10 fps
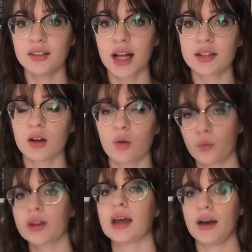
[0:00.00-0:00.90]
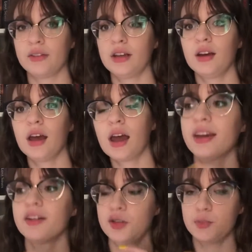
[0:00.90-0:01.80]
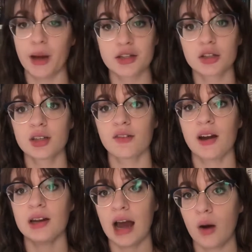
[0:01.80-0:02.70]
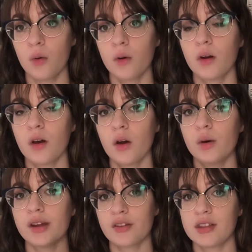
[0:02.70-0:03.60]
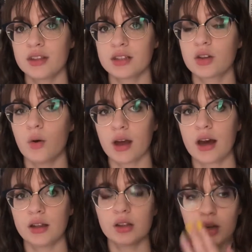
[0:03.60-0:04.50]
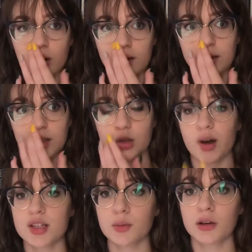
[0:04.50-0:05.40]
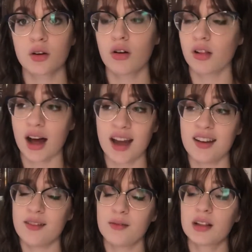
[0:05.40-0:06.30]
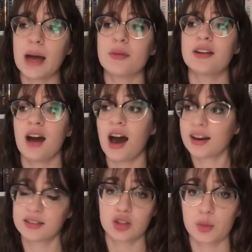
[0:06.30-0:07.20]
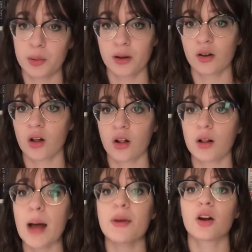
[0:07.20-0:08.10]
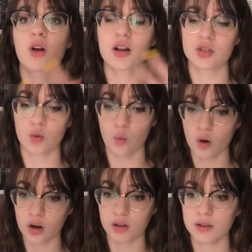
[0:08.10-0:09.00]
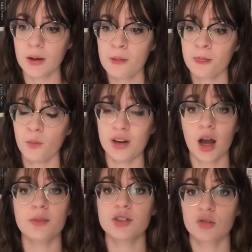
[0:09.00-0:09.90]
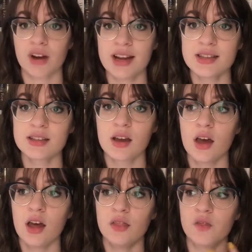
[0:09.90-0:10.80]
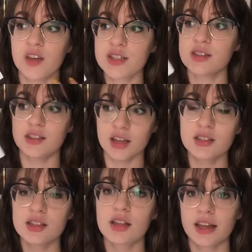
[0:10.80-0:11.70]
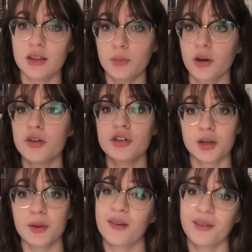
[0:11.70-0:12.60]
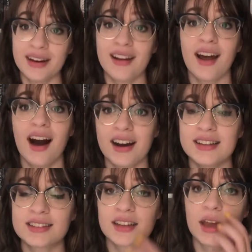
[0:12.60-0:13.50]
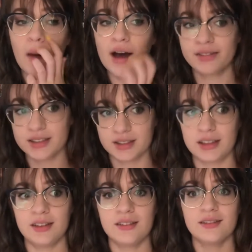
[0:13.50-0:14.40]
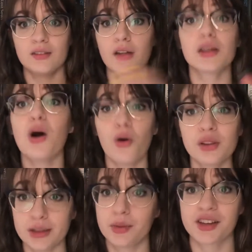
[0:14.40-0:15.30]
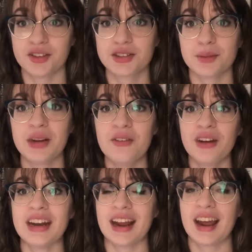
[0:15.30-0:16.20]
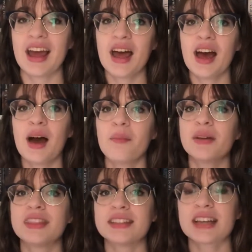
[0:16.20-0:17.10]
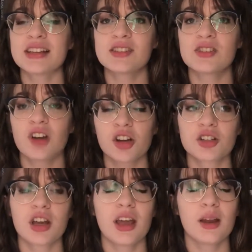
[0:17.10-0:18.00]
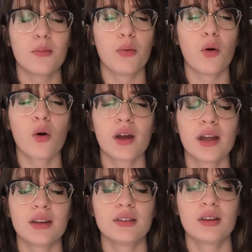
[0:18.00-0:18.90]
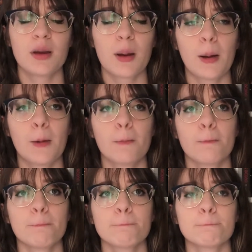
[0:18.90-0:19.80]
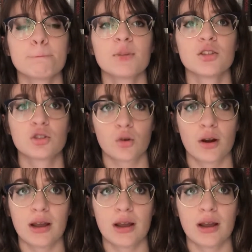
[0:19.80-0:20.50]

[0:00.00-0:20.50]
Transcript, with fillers: That's really heavy. I think especially right now with everything that's going on in the current U S political climate, and honestly the political climate across the world when it comes to race, this this is like the book you should be reading, honestly. Obviously, not the only book you should be reading, but this has such an important story.